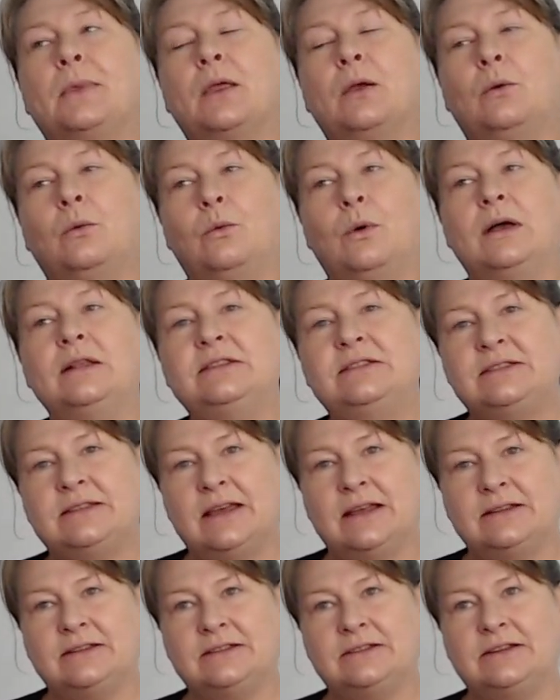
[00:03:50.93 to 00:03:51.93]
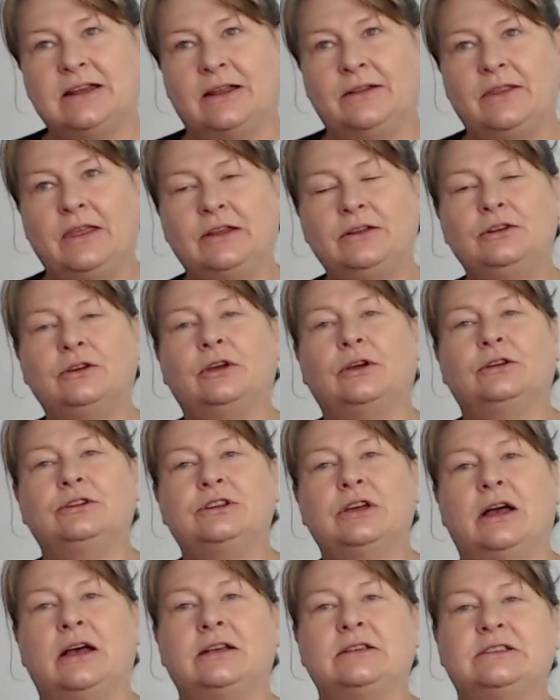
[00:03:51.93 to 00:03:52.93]
Once that's done, then you're going
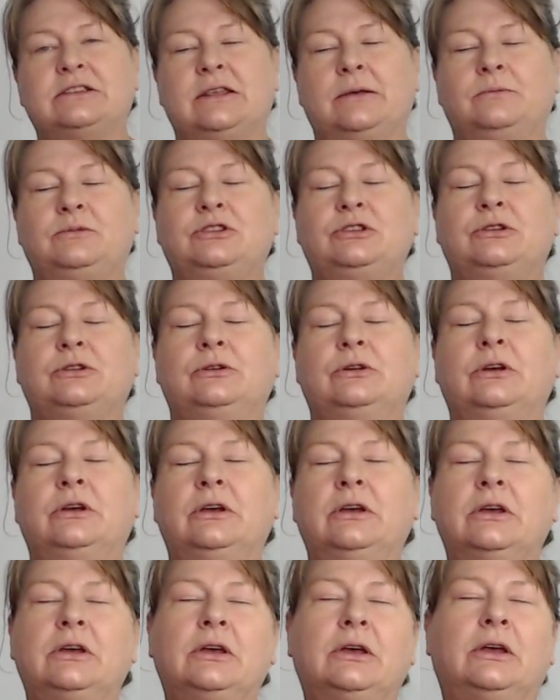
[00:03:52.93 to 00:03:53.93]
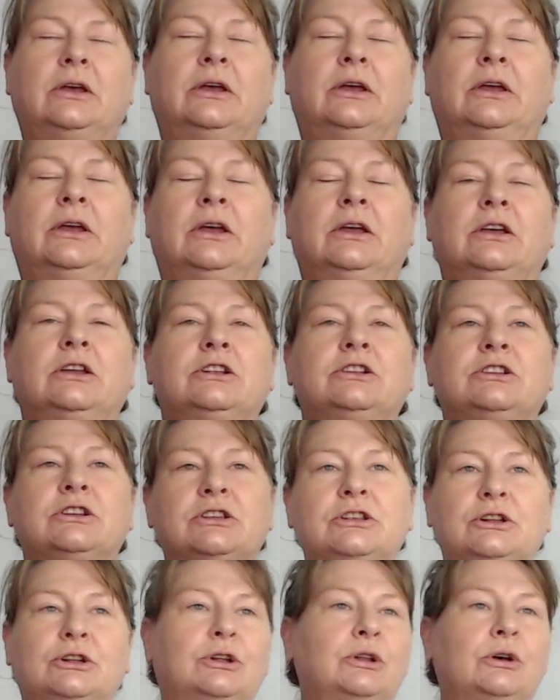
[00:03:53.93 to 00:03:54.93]
to ask them to
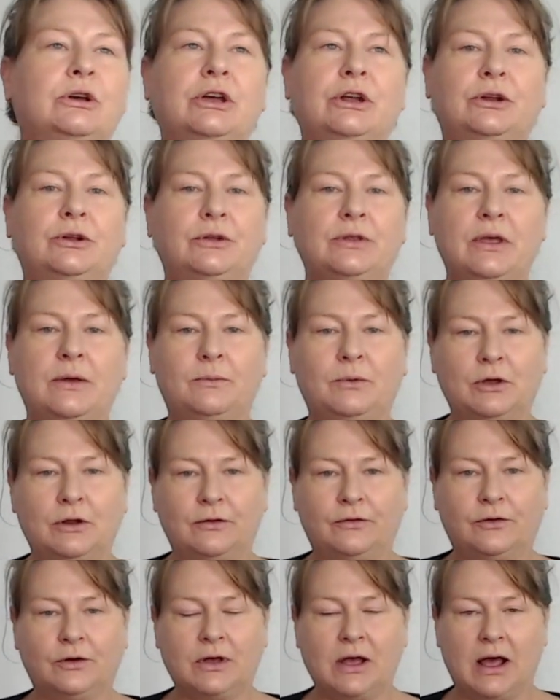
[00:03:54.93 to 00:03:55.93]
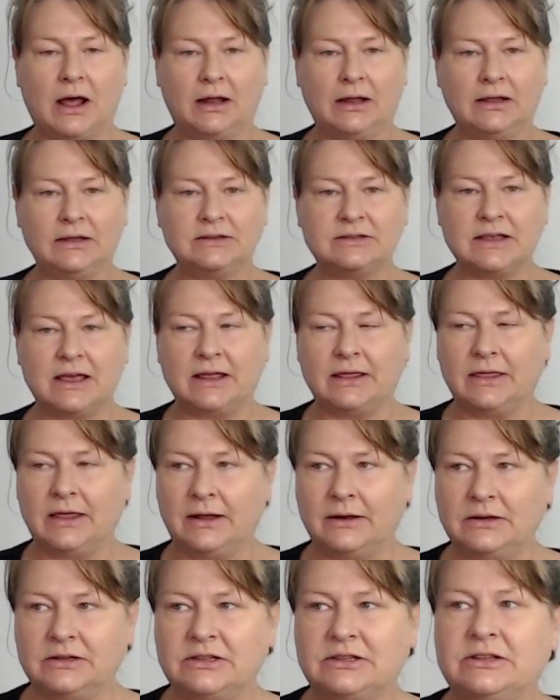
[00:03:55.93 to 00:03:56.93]
just look at all their beautiful colours and
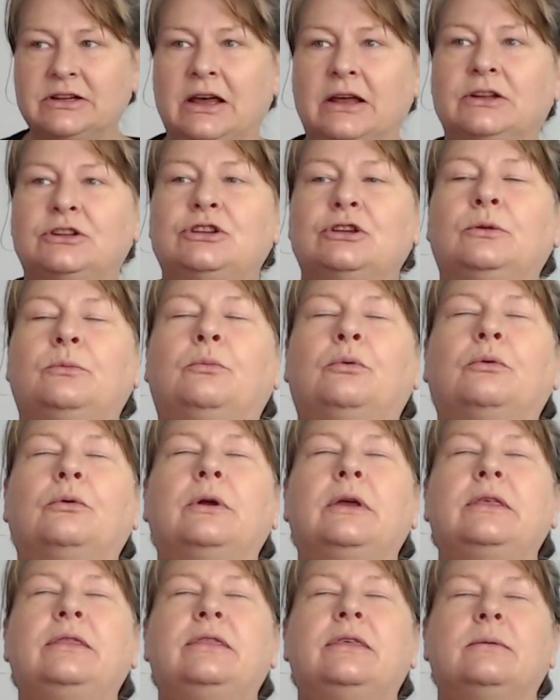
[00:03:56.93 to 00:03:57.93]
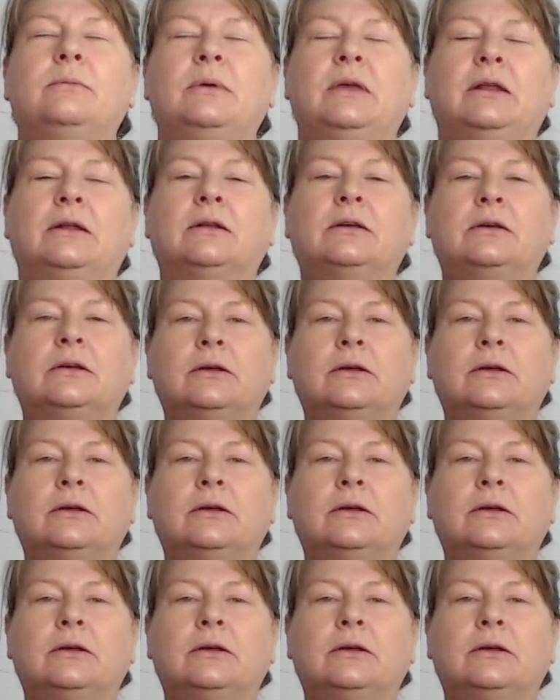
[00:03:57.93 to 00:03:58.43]
then start to breathe them in.